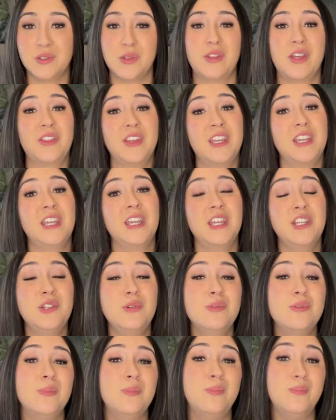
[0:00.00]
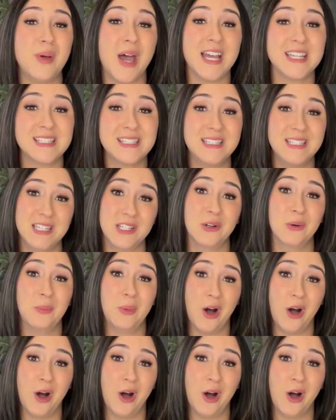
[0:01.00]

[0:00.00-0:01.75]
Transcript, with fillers: so that they can get you the best deal